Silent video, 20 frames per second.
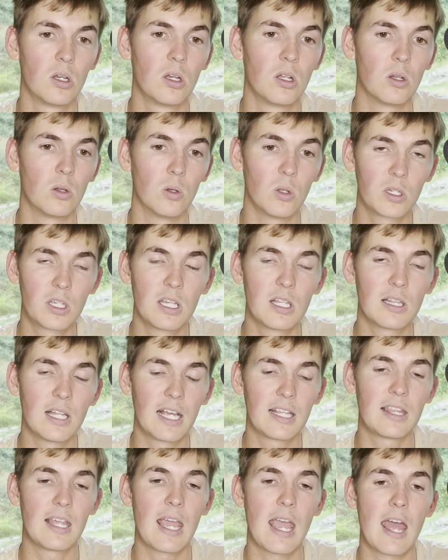looking
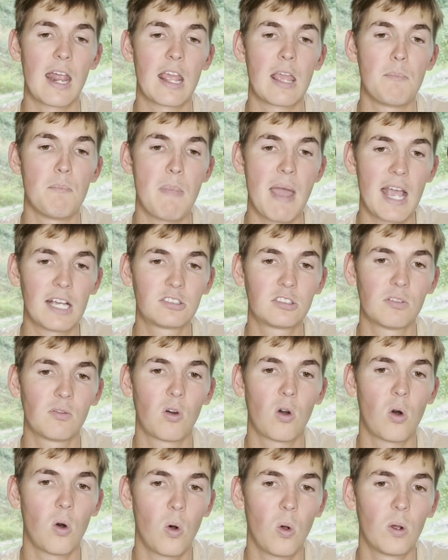like they had a massive
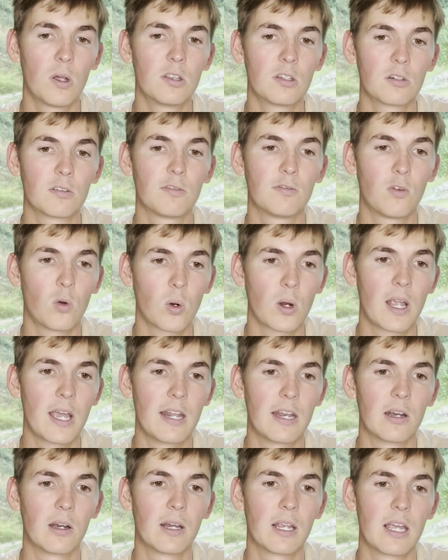hole in their forehead
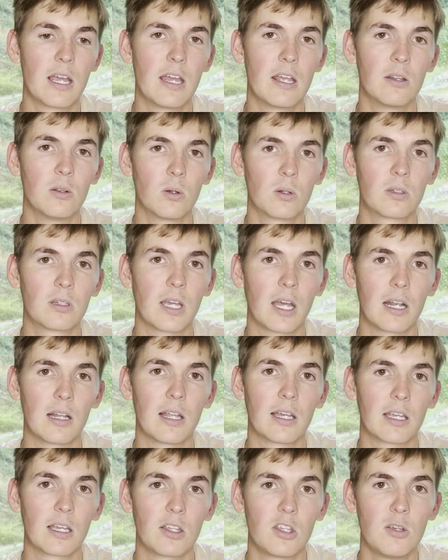area and looked kind of
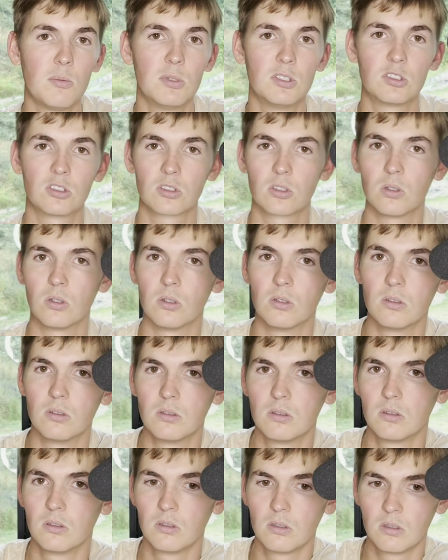like a human skull.
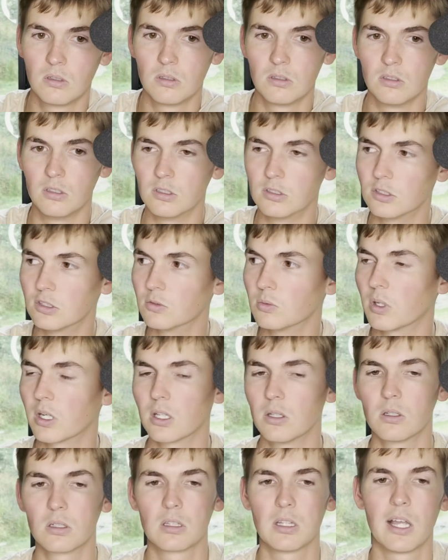This is what it
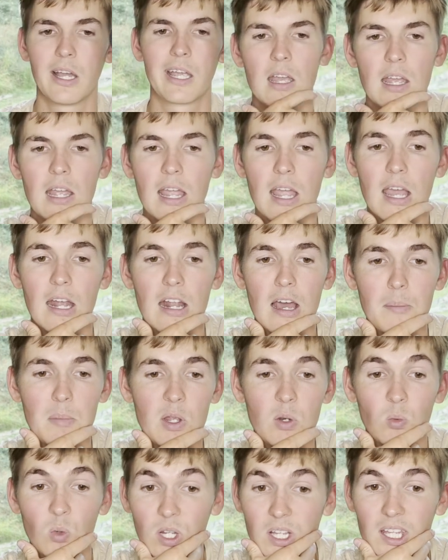looked like. And I
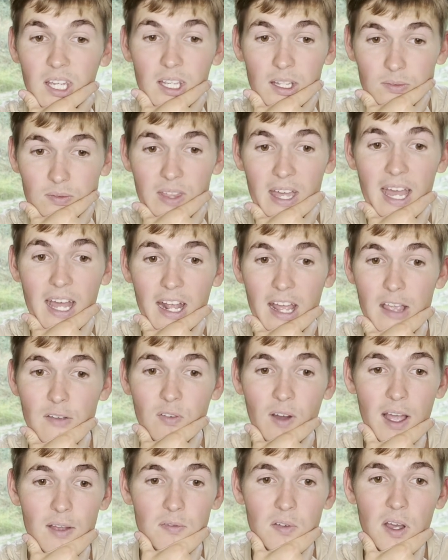mean, really, that if
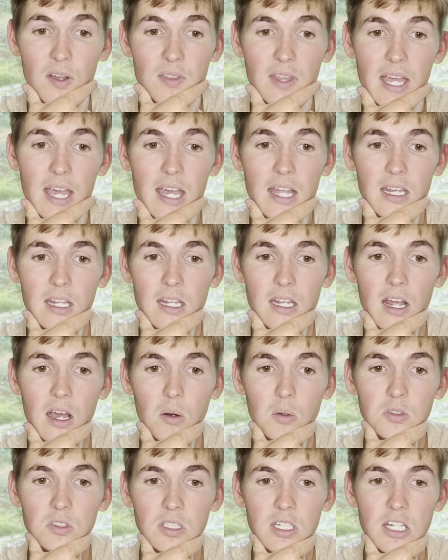I found that and I
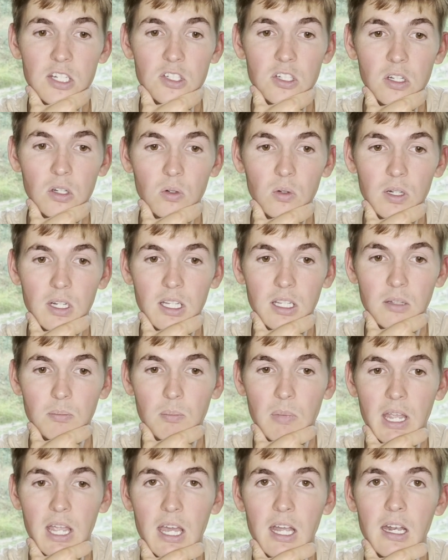was an ancient Greek
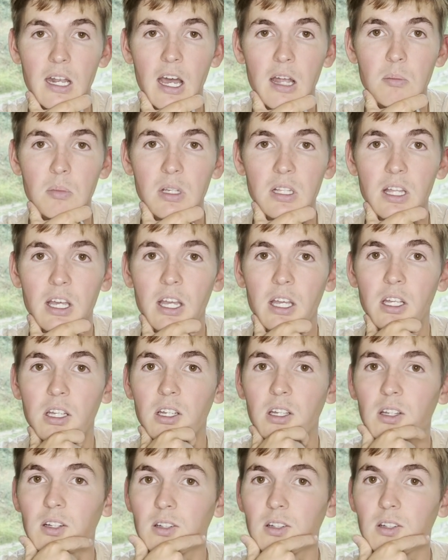man, I'd be like,